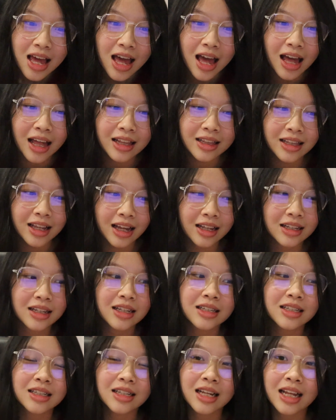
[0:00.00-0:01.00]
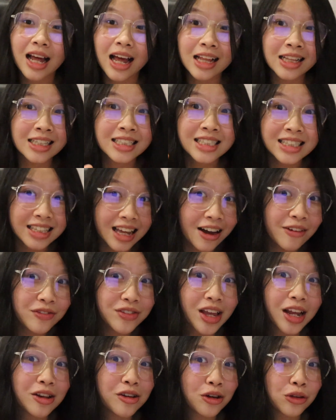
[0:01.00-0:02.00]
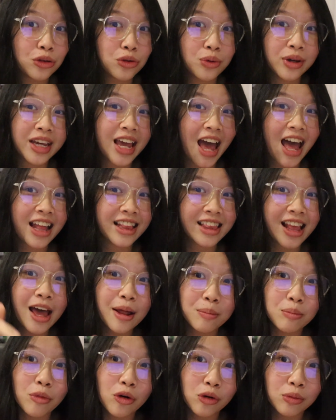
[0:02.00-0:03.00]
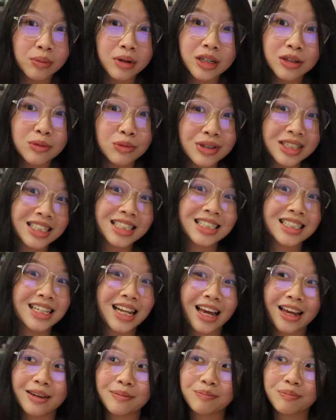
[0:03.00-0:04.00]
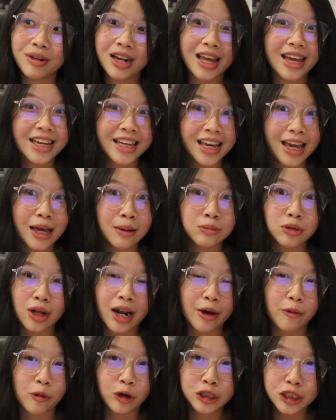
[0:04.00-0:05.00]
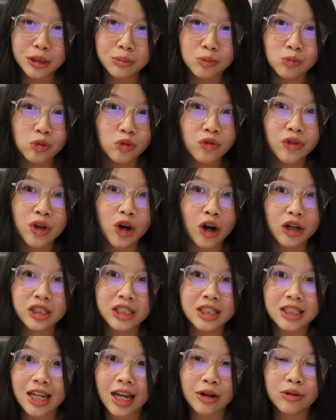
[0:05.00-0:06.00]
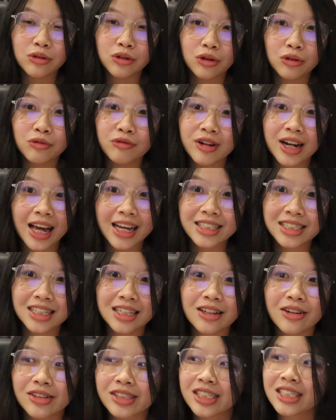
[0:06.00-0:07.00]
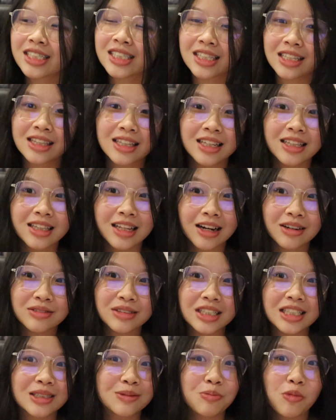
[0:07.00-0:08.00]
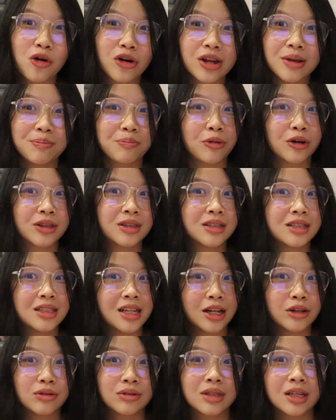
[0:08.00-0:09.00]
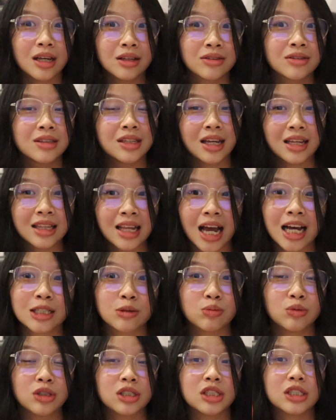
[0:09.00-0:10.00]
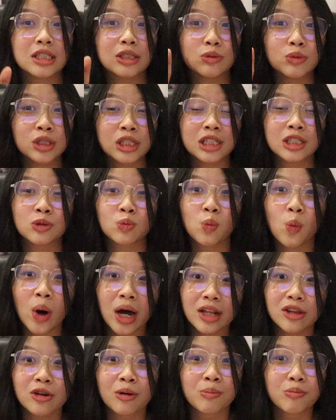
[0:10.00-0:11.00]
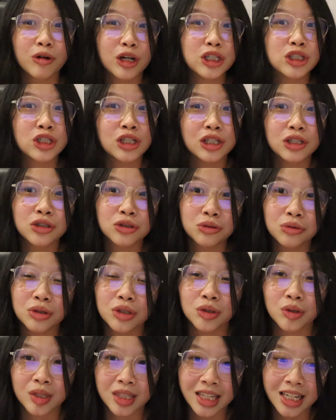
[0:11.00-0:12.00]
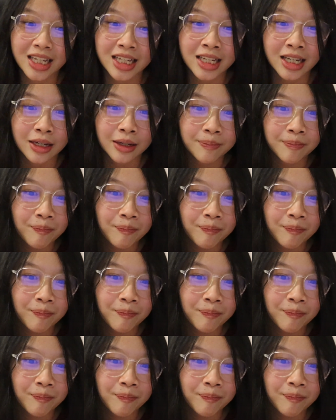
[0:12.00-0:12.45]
and that the stuff that you're doing at that moment, which is like playing games or like watching a movie or just, I don't know, relaxing or just sitting down, it's more important than your day-to-day task, which is what your brain tricks you into thinking.